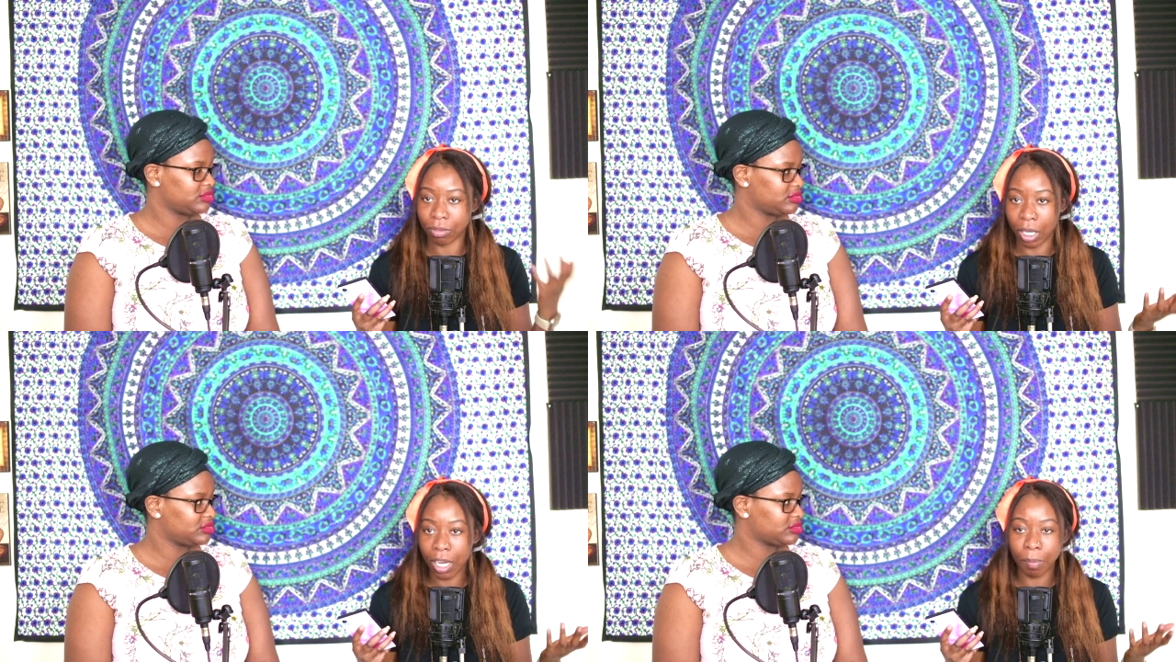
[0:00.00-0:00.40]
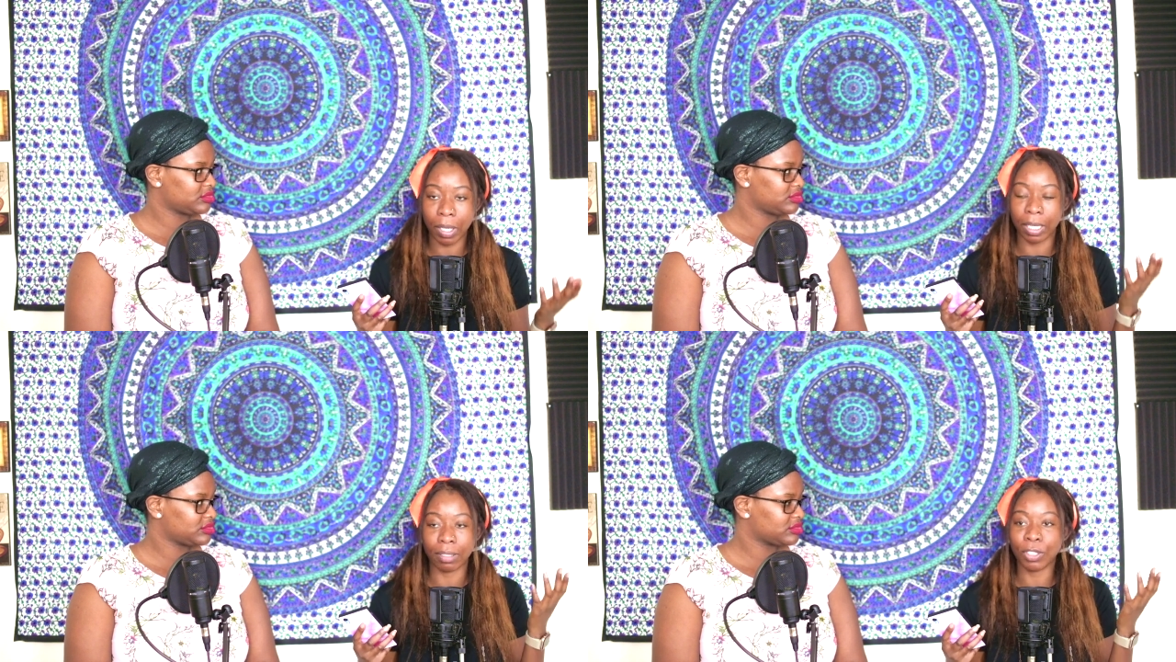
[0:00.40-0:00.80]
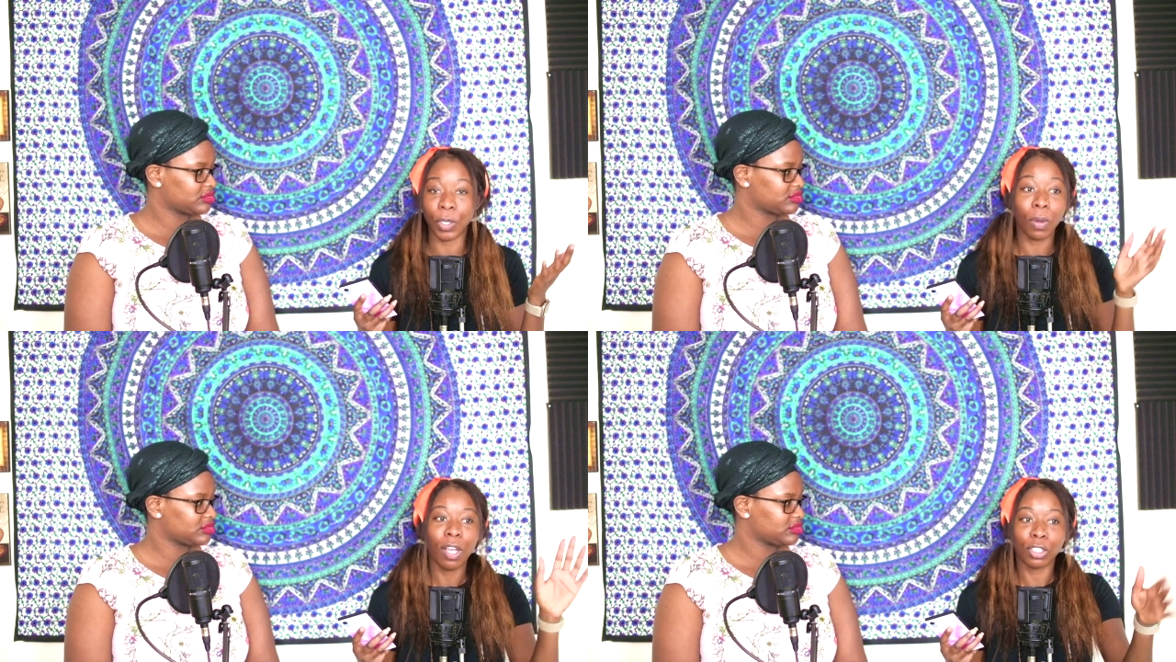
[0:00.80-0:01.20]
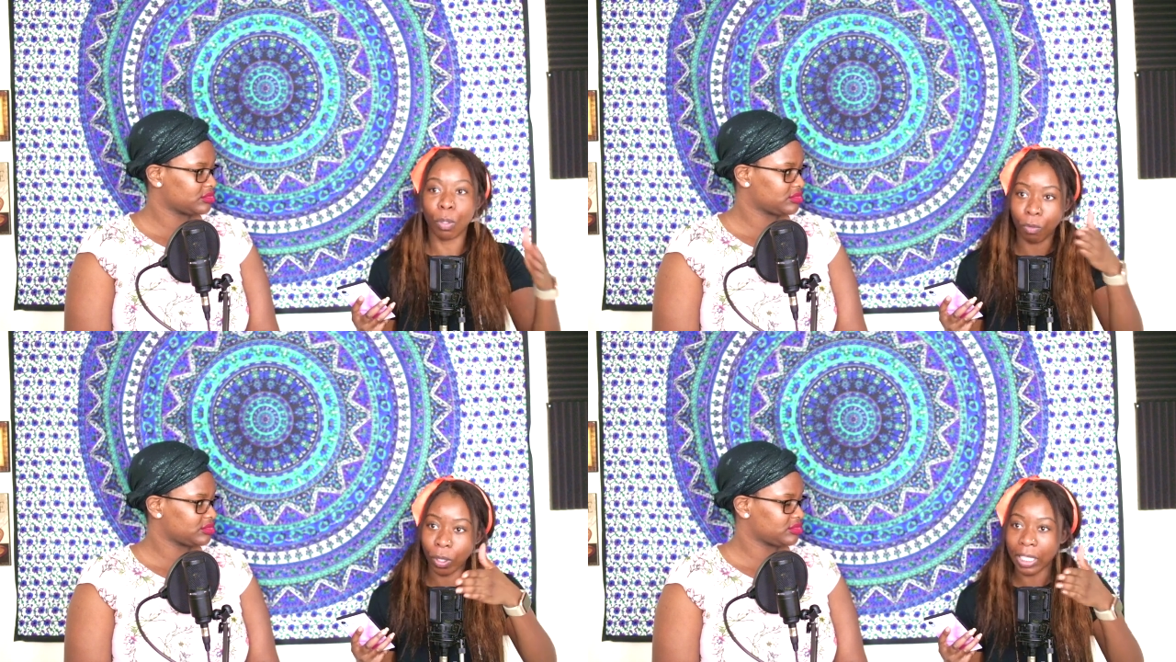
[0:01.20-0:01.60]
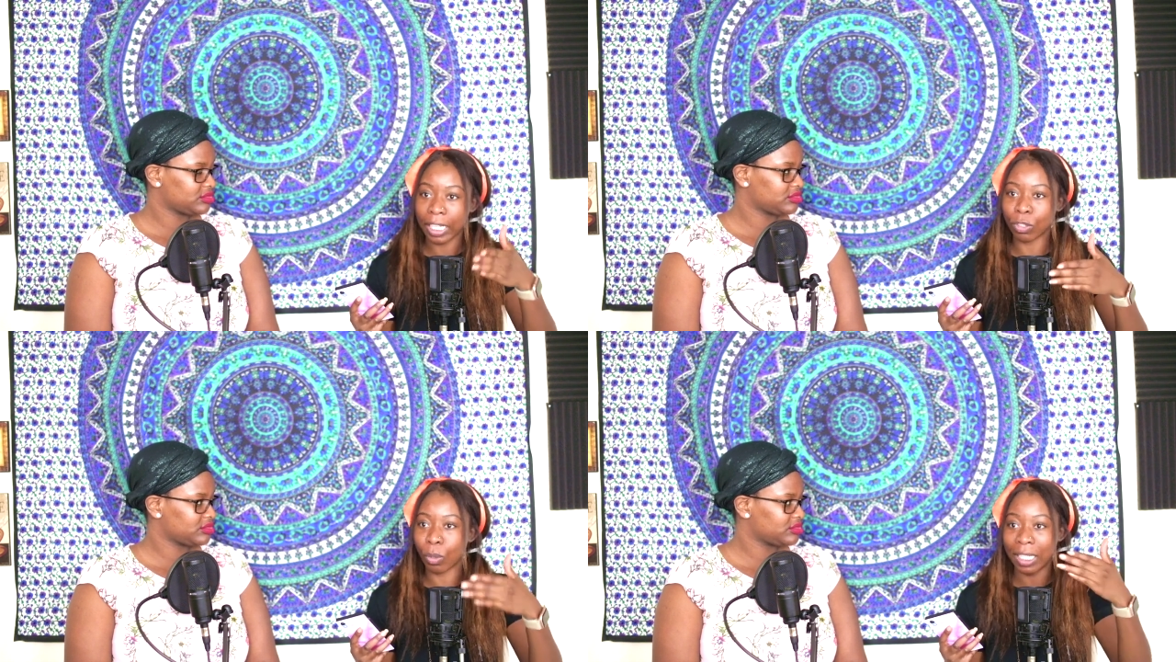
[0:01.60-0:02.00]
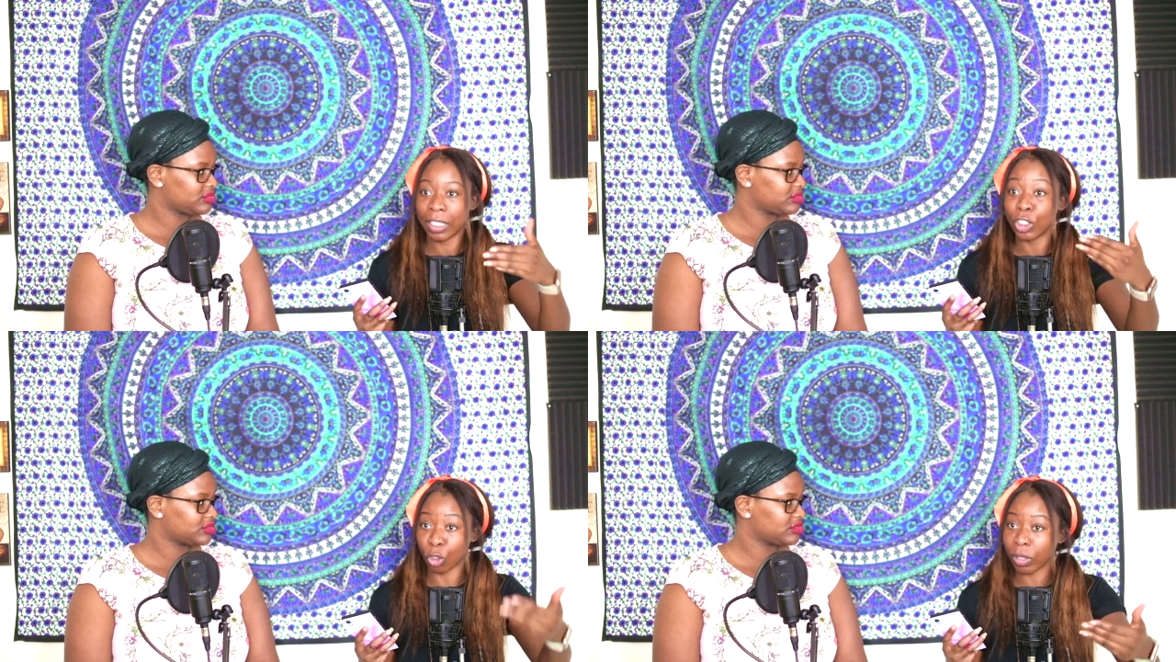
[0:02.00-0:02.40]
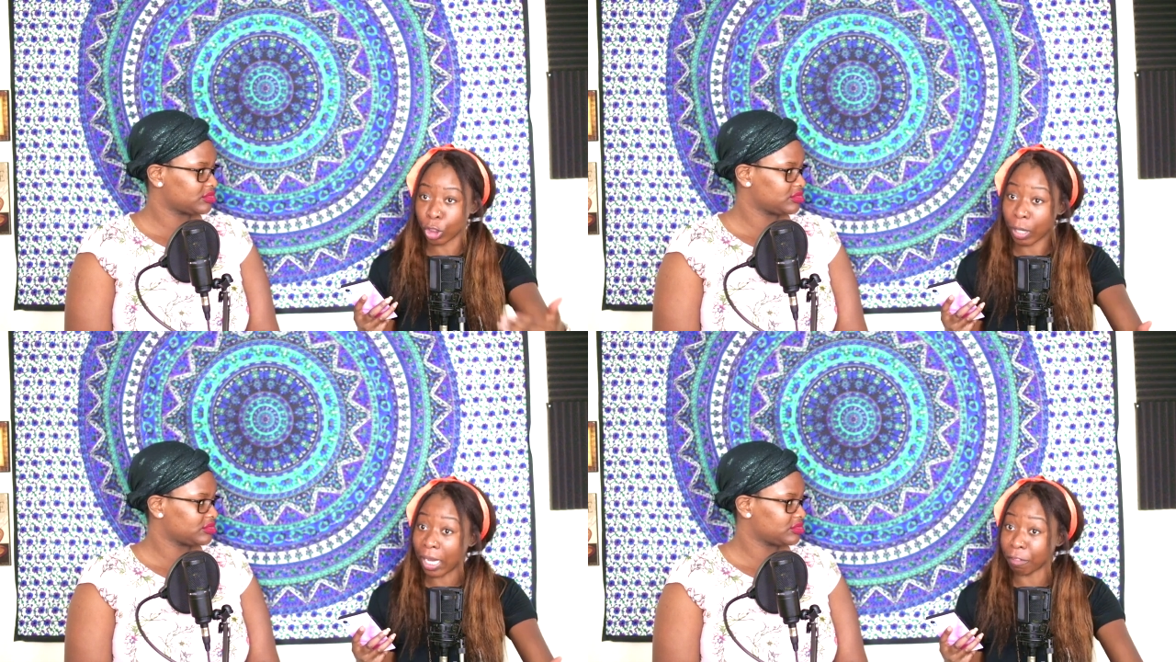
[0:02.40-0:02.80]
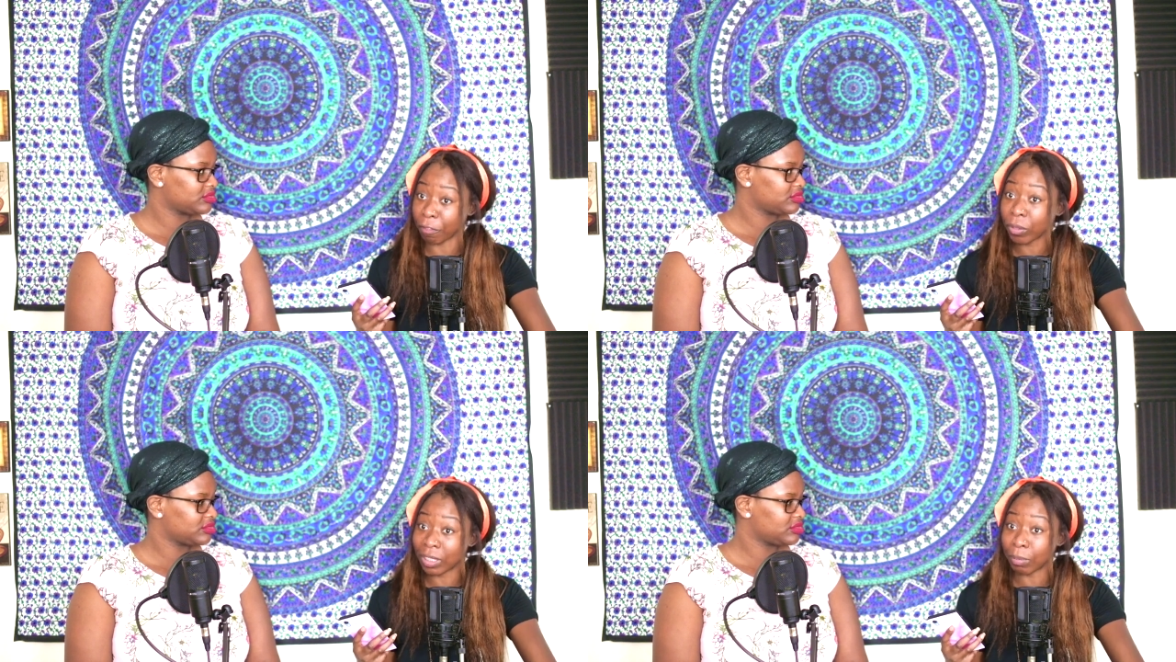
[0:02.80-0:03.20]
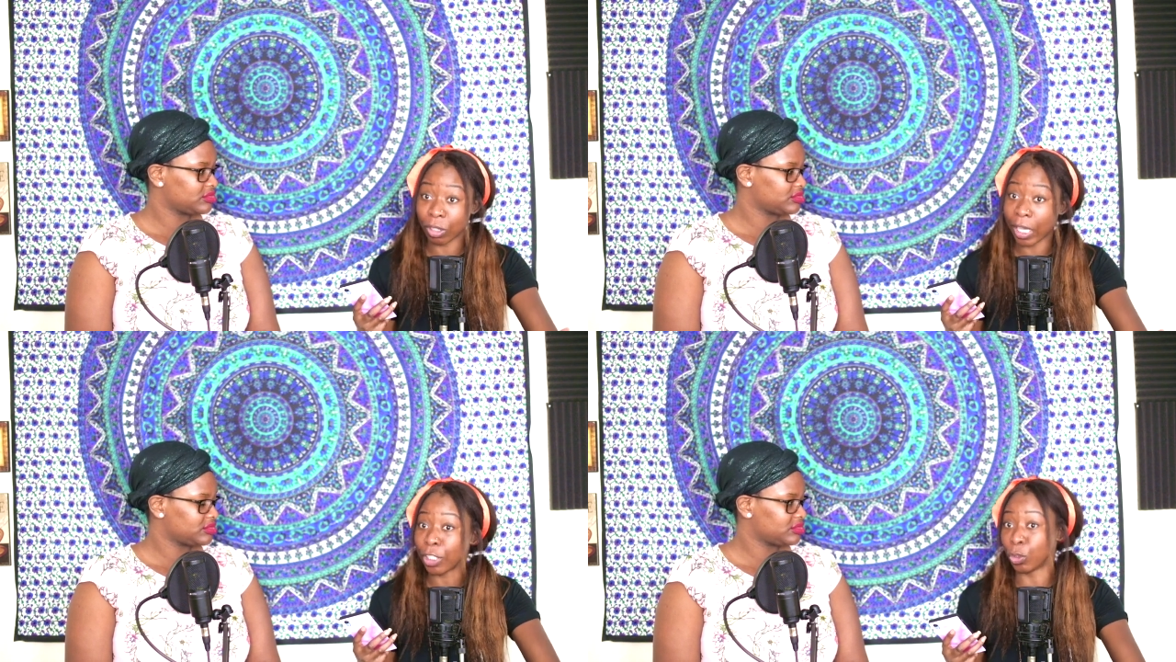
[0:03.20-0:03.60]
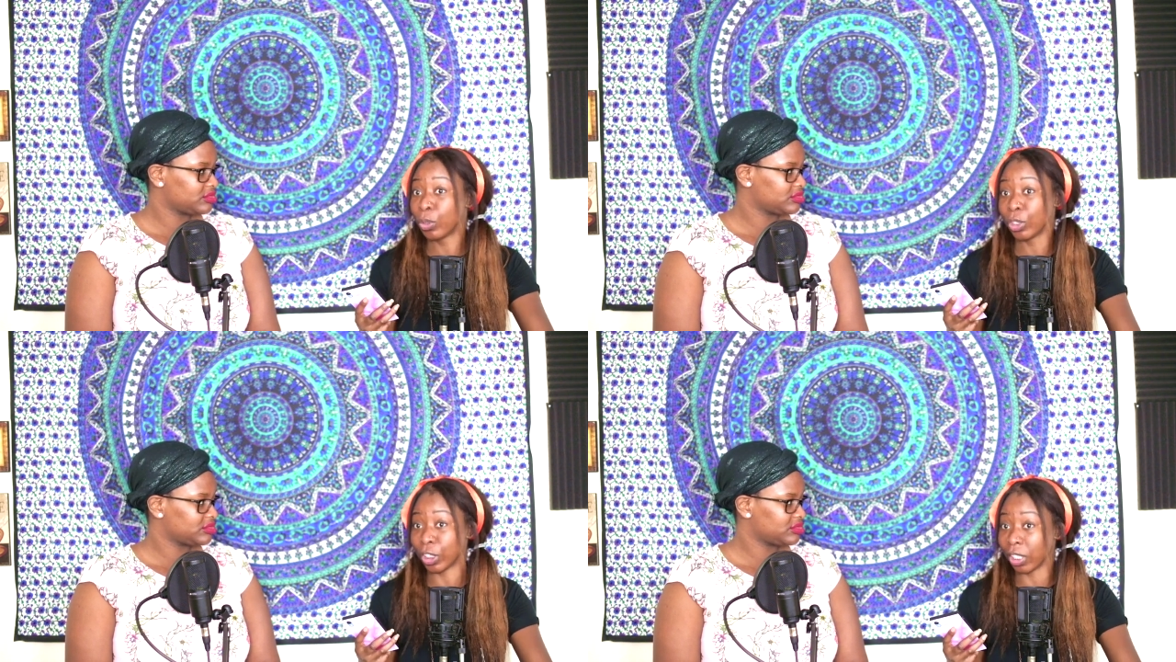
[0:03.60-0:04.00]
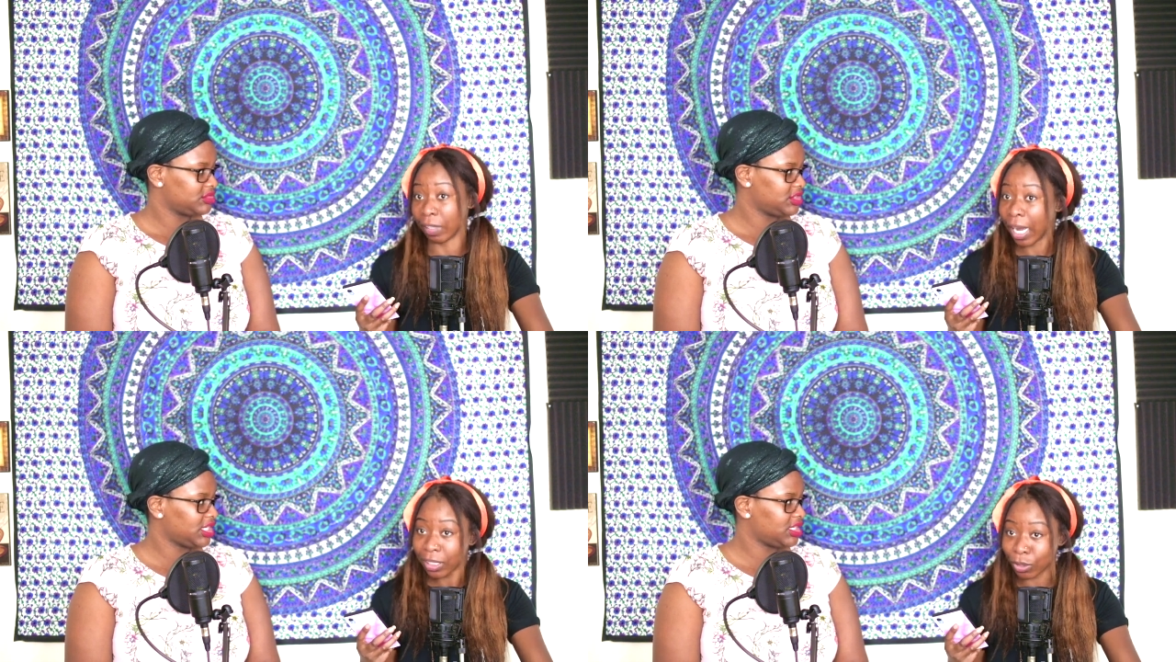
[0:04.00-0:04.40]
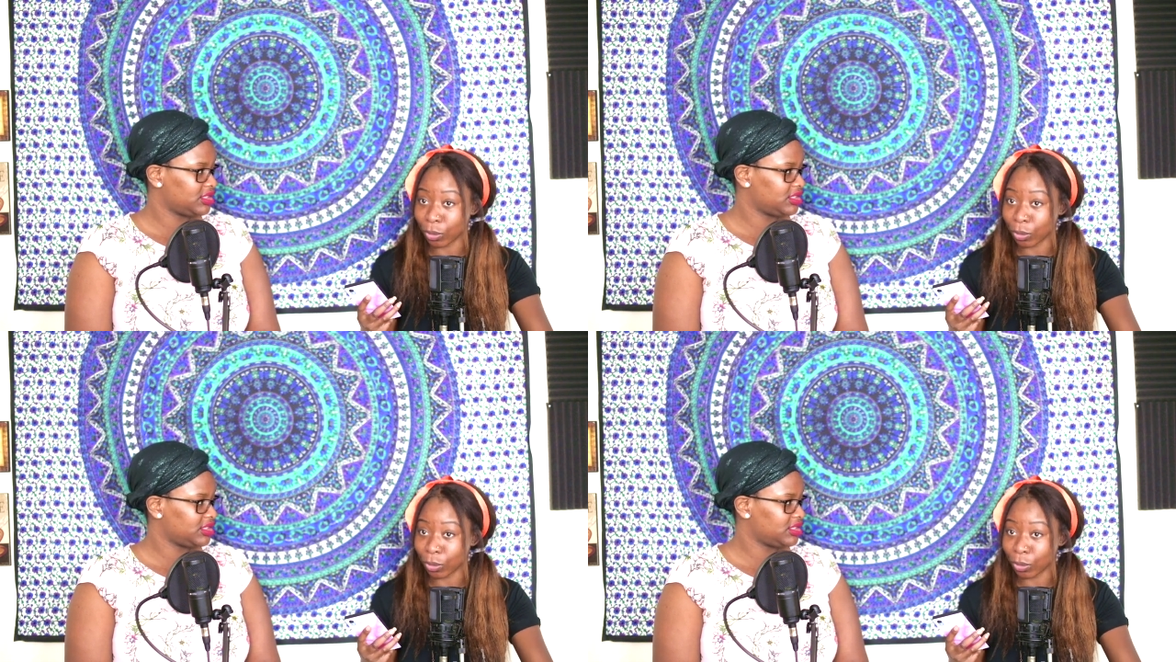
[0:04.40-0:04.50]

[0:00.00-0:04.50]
Speaker 1: dumb and you know so of course high school i didn't join the track and field team till like junior year of high yeah.